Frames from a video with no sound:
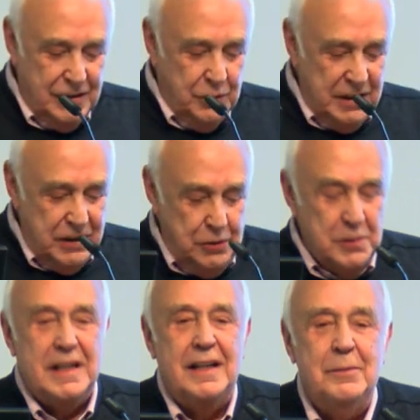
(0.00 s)
to
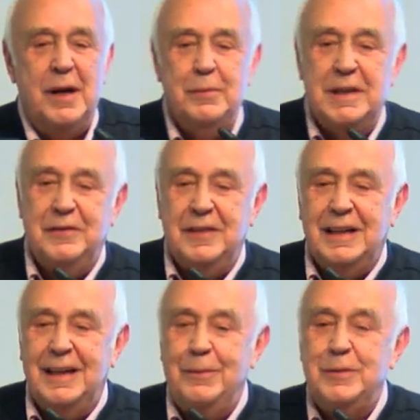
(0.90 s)
induce other members of the
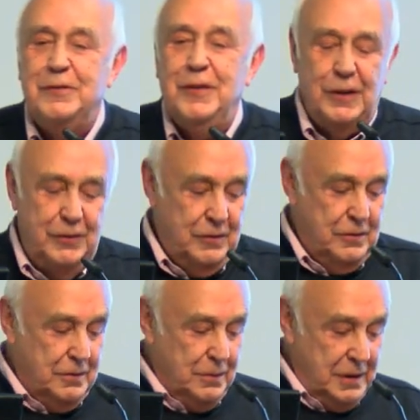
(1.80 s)
club to follow the
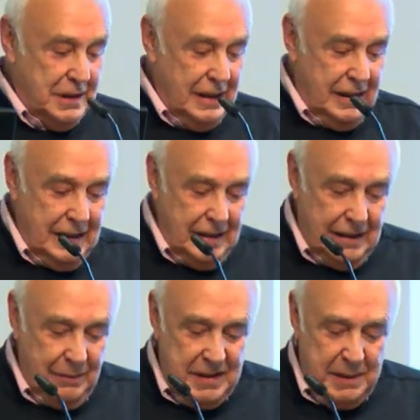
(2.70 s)
rules.
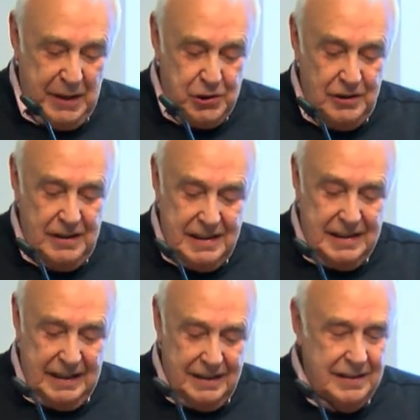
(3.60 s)
The special
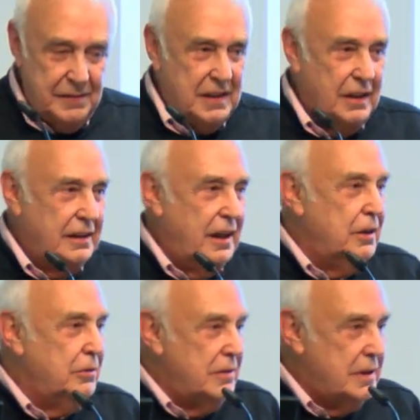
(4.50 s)
incentives are
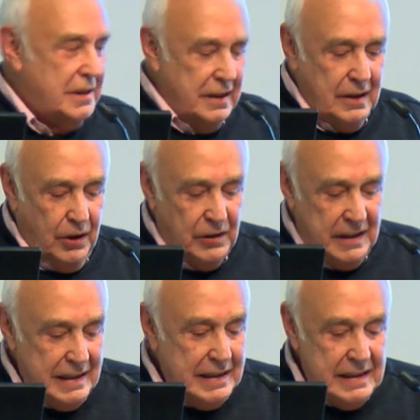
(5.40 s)
loans on
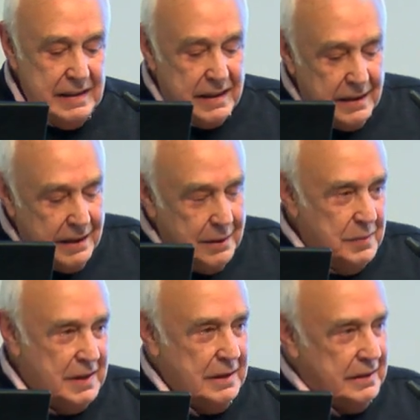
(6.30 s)
easy
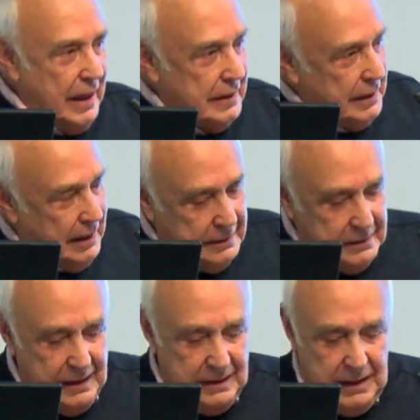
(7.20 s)
terms and
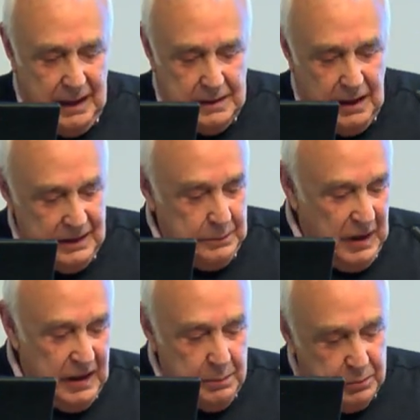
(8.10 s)

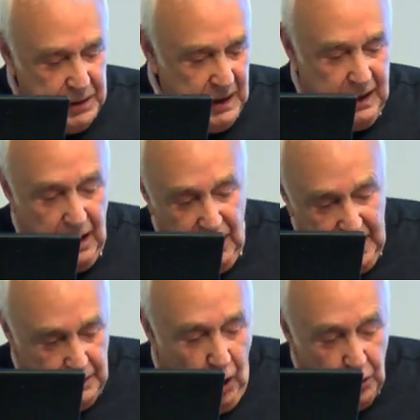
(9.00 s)
in
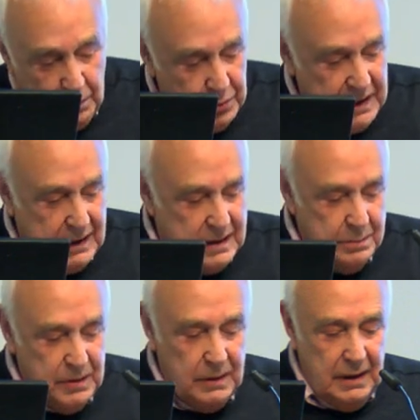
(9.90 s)
a
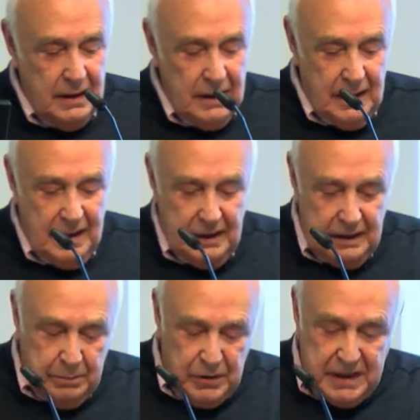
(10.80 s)
predictable
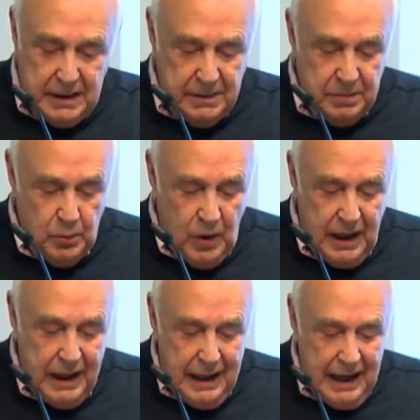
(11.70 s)

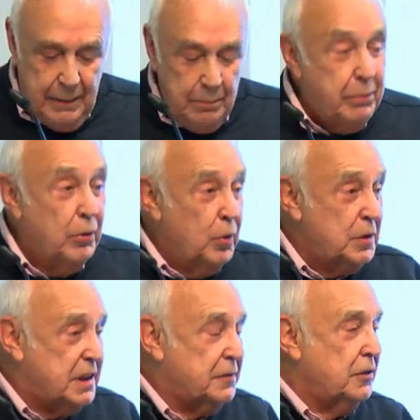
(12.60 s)
way,
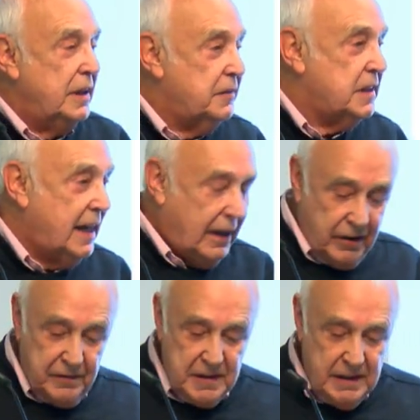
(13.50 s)
imports free of
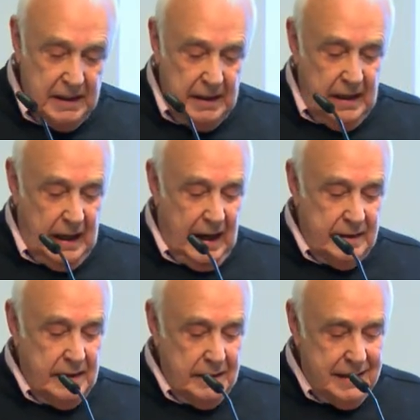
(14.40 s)
tariffs,
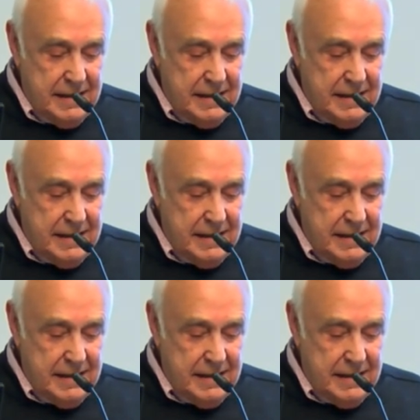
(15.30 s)
and